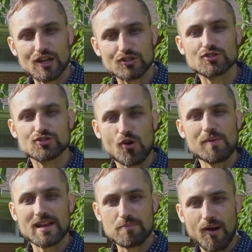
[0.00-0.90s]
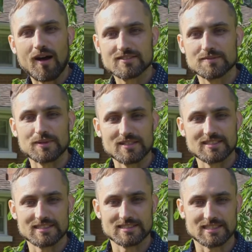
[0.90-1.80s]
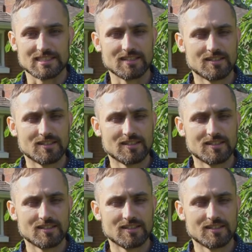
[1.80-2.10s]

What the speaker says: There are so many possibilities here.